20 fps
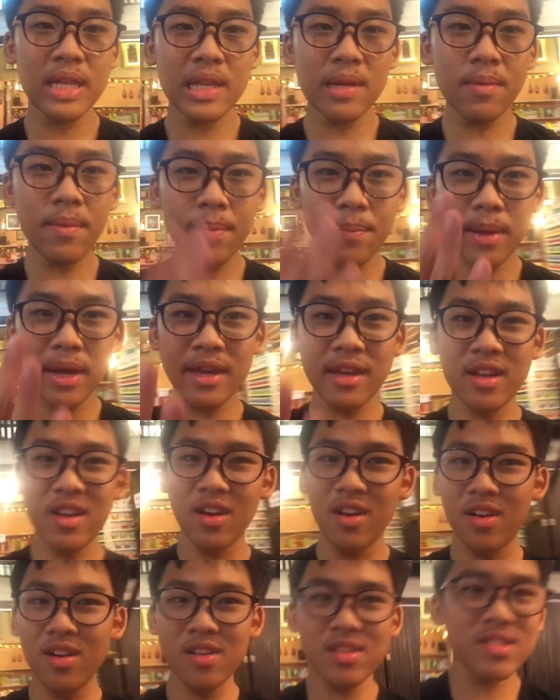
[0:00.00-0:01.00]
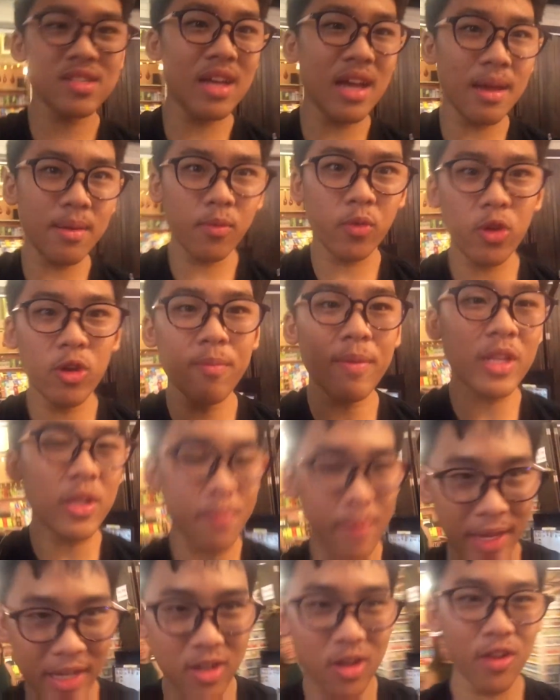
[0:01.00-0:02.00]
but never mind, cause I'm going back
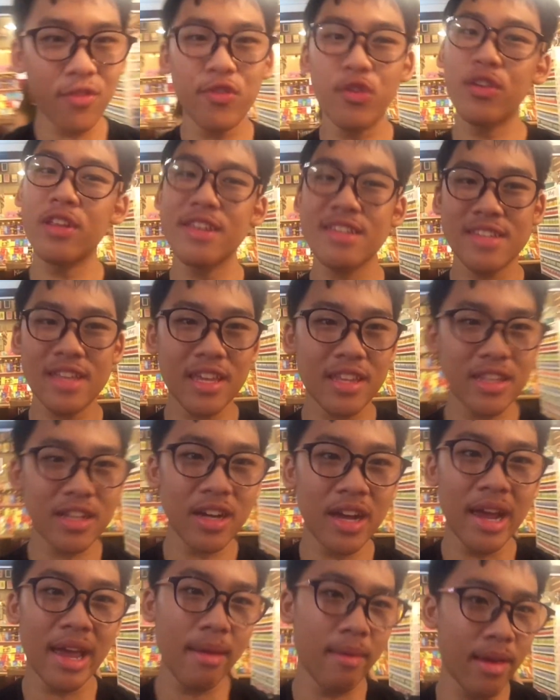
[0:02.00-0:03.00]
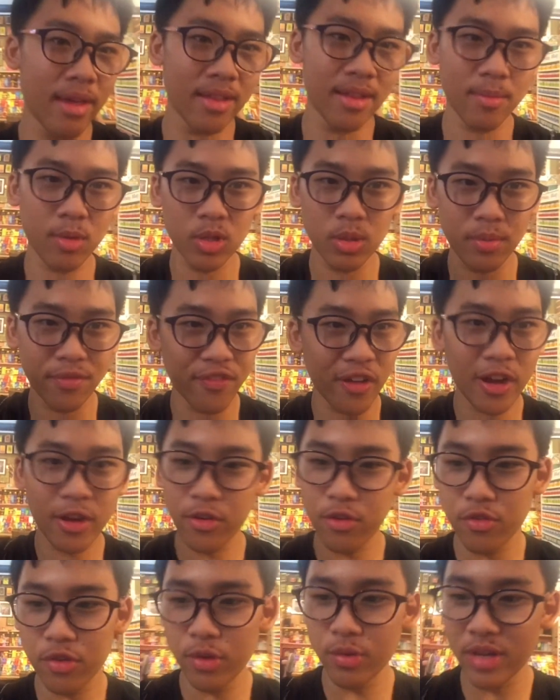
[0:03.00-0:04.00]
to Bangkok a few days later and I'm going to be
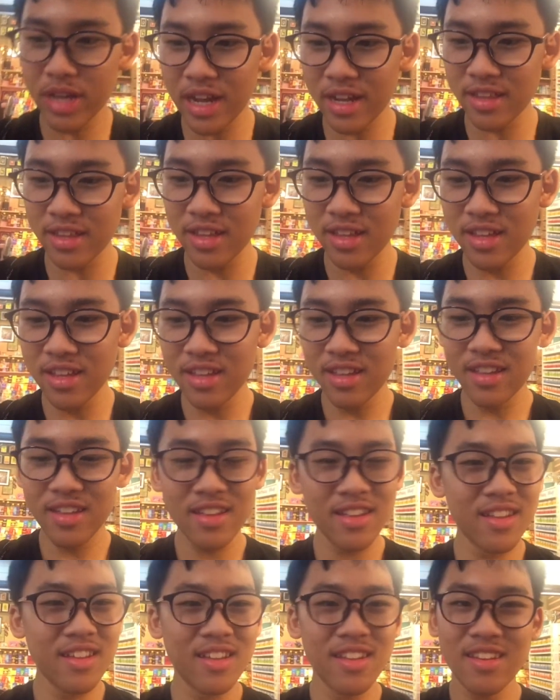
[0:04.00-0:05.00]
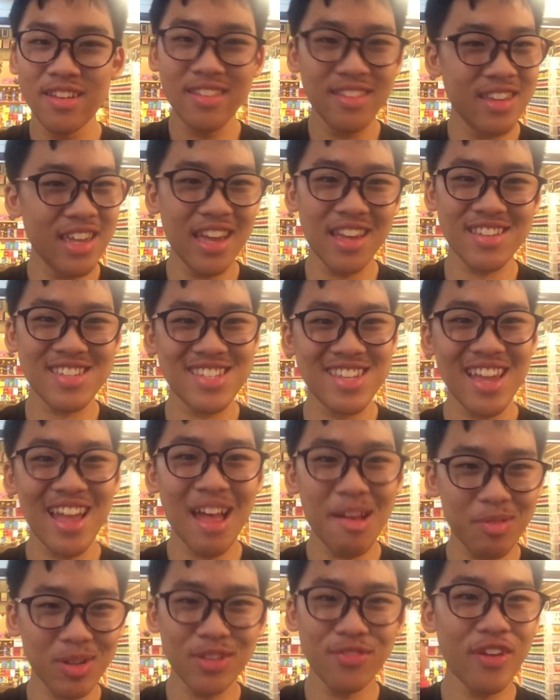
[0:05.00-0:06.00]
firing a real gun. Yes,
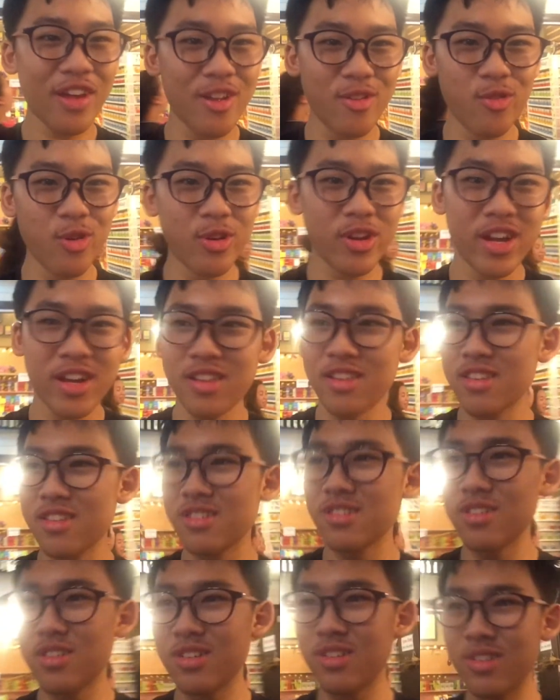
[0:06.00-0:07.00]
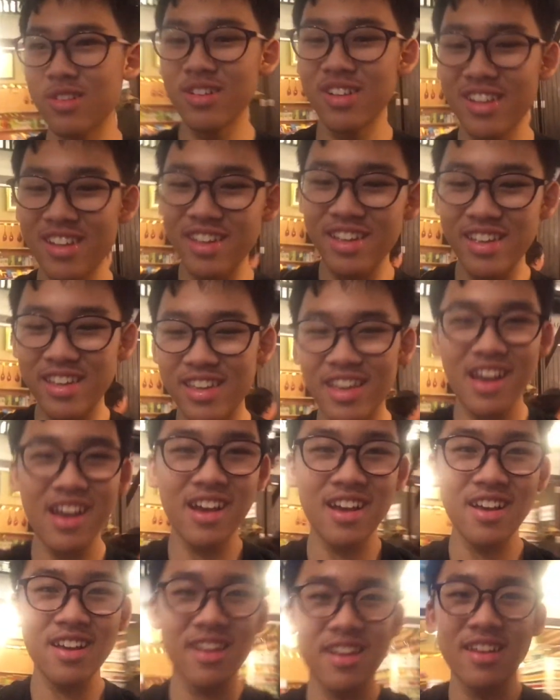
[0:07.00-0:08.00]
I'm going to fire a real gun. So,
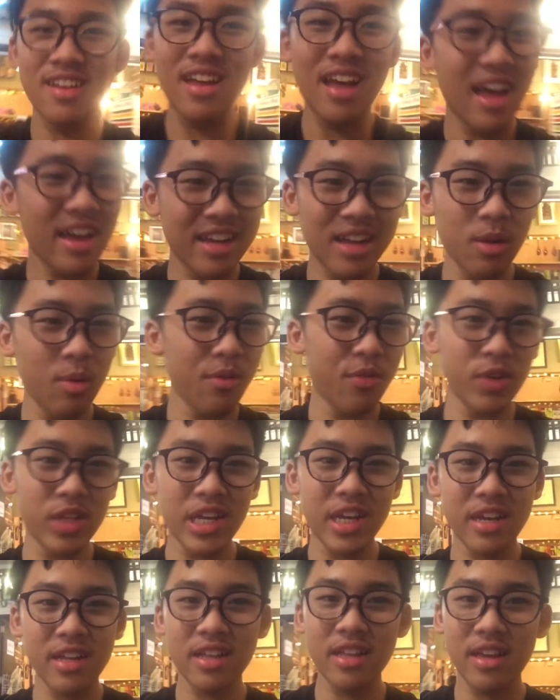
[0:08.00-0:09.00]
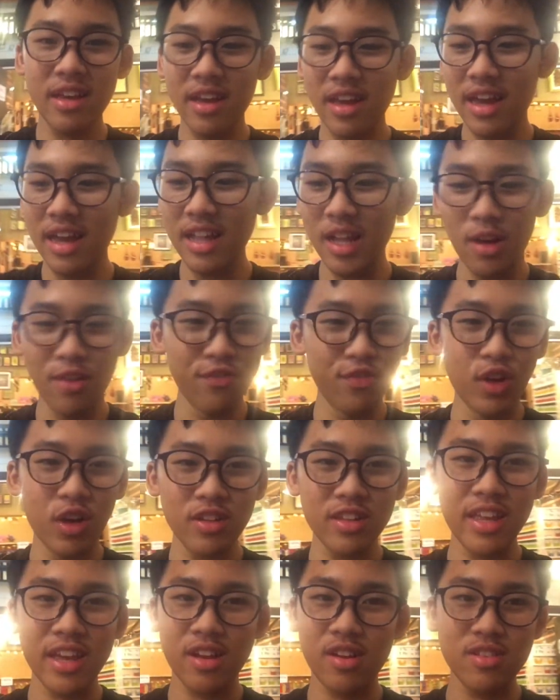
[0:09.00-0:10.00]
yeah. I can't wait for that. And I'll
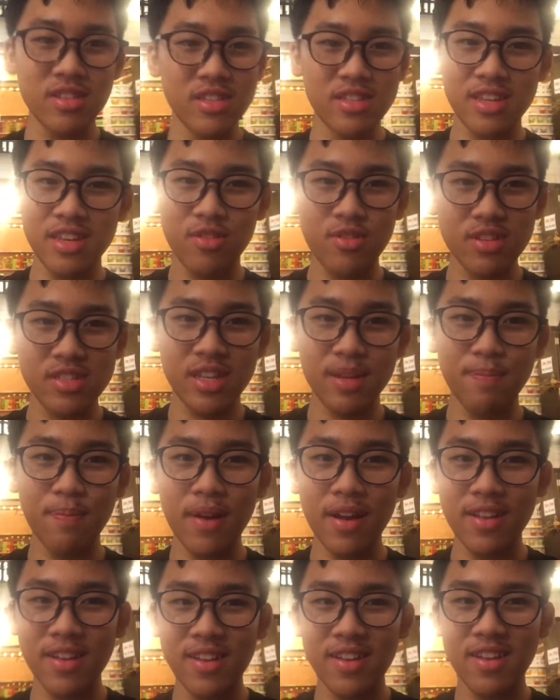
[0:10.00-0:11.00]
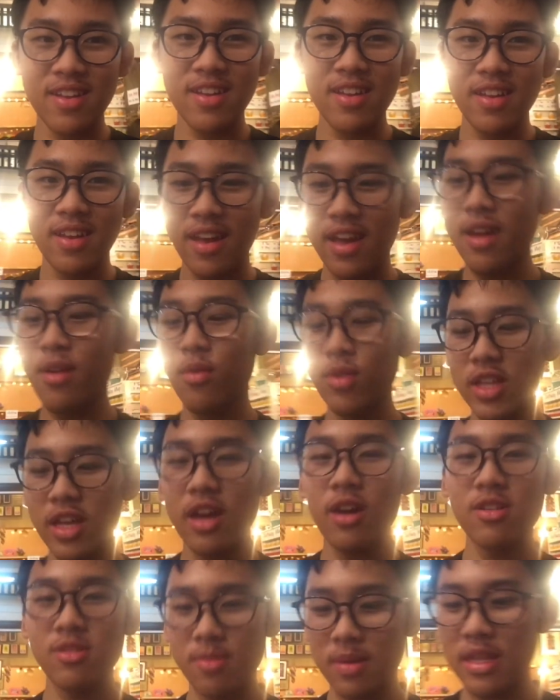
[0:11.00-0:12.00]
vlog that because it's an interesting part. And what the
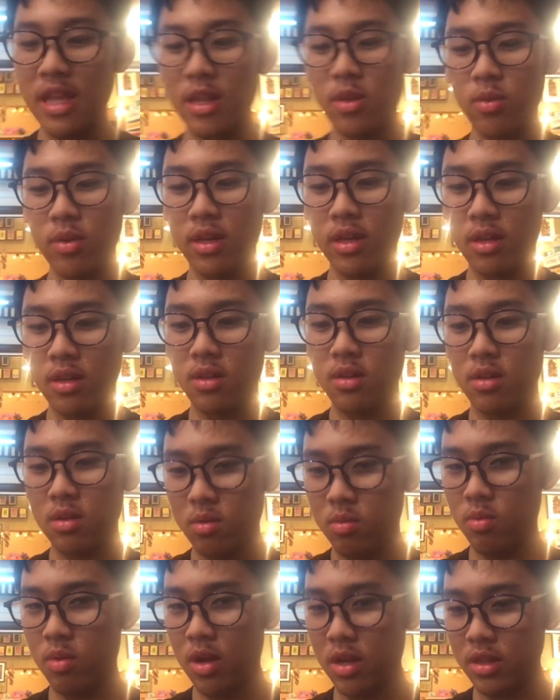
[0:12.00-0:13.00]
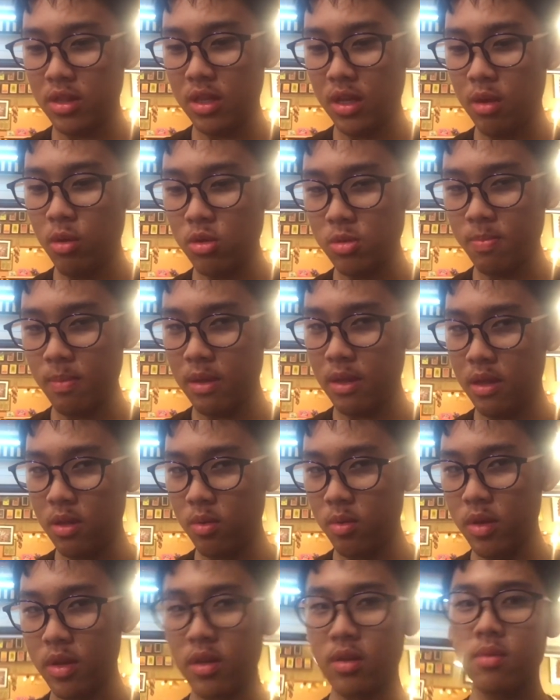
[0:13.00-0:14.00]
hell is my dad doing? What the hell is my dad
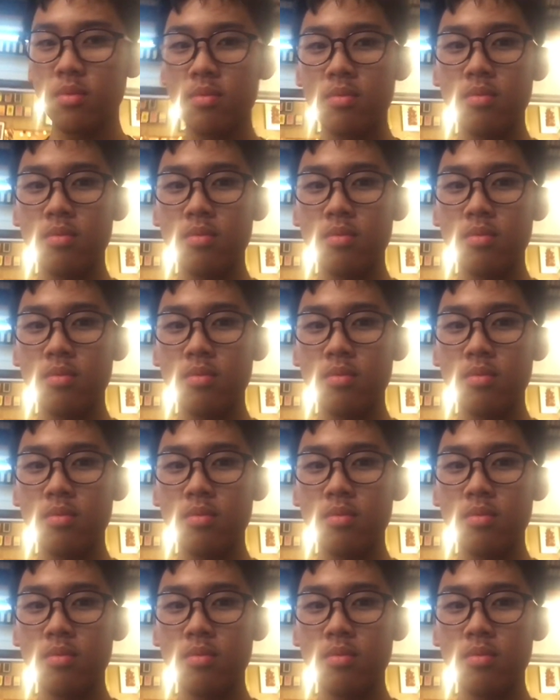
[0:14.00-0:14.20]
doing?